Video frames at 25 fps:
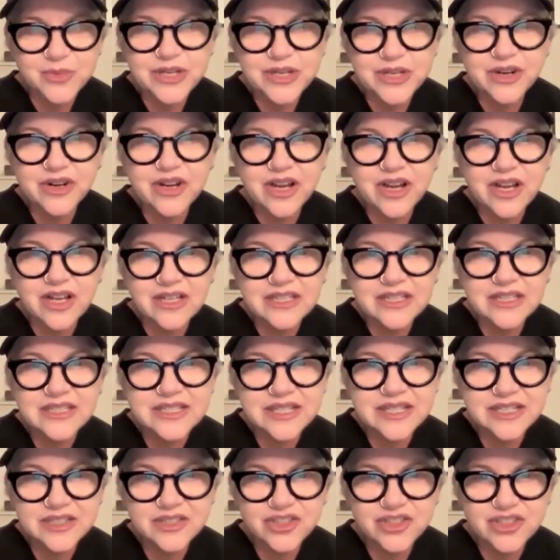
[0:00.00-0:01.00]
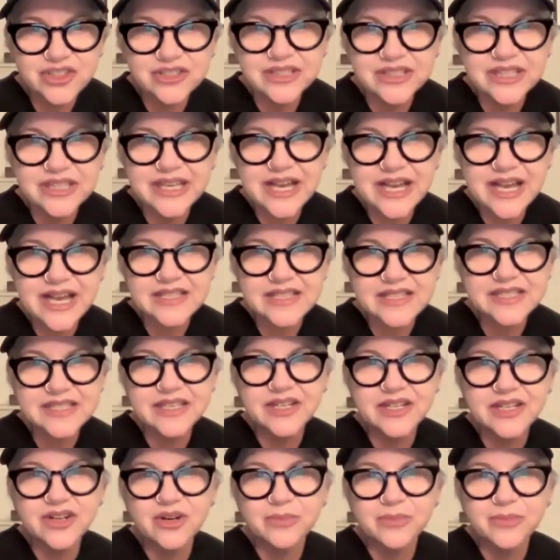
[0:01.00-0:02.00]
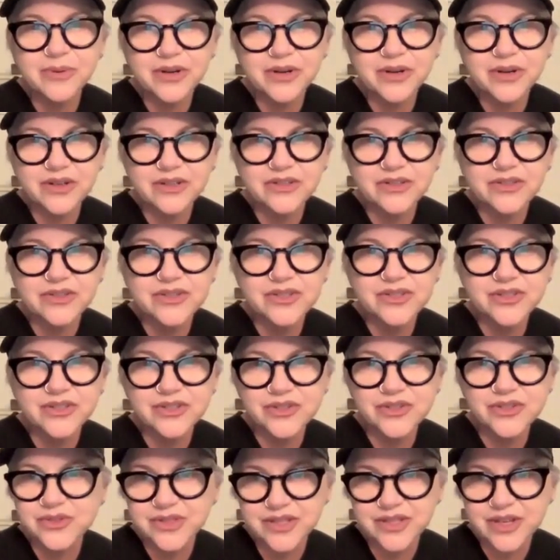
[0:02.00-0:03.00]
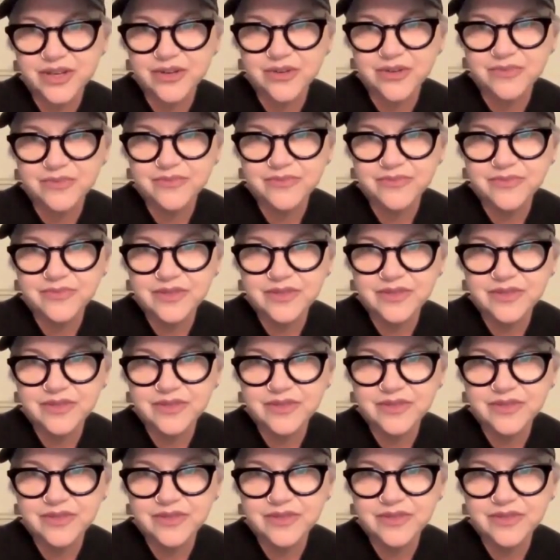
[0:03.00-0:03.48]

we are unintentionally asking our partners to do so.